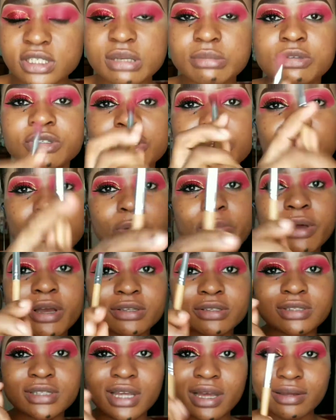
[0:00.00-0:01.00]
So I'm just going to go
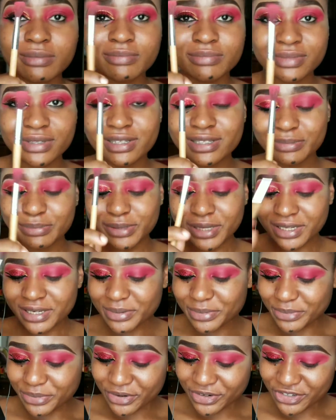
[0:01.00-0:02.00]
back to this
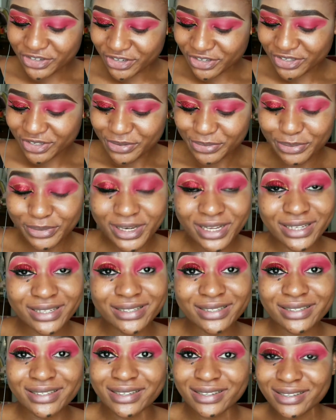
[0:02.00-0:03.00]
blending brush just to
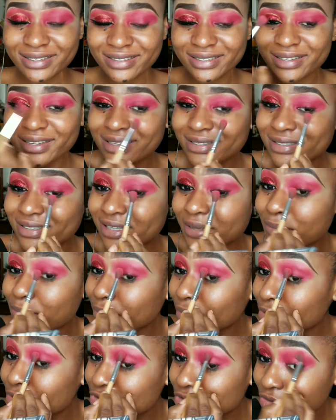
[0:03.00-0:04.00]
blend that same
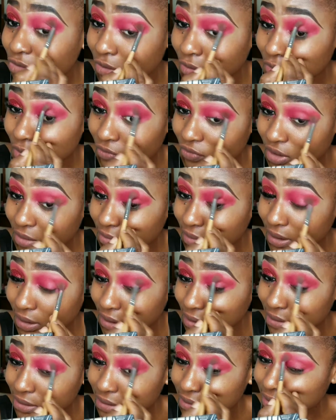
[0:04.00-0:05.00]
blush all over my
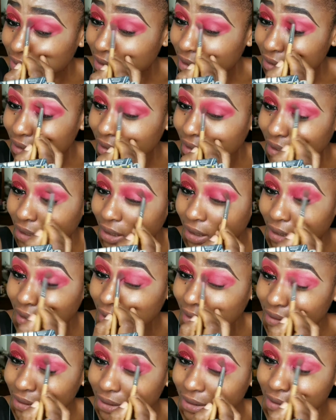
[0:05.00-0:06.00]
entire
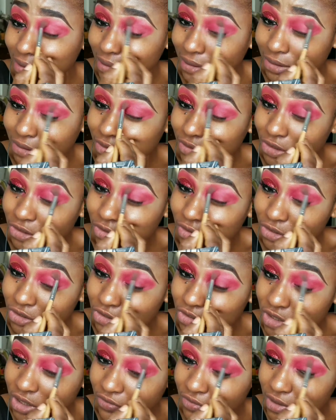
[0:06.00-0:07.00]
eyelids, just to
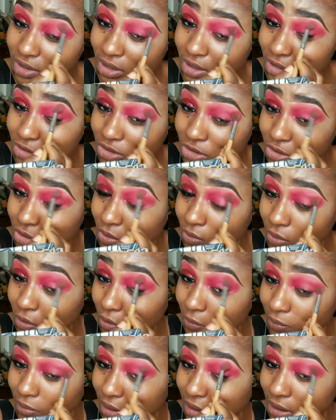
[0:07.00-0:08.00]
ensure everything is
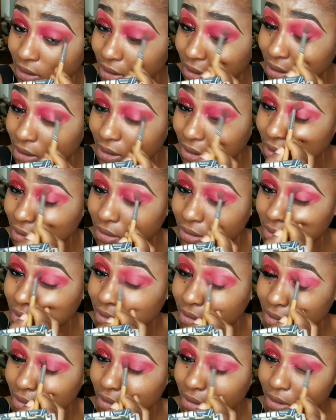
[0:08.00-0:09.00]
well blended and
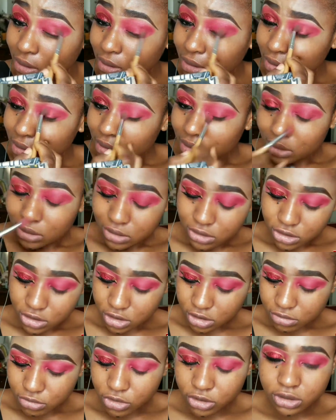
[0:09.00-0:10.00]

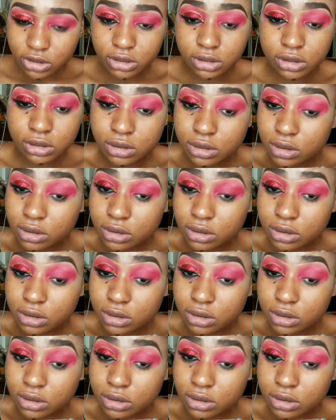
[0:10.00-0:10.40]
smooth.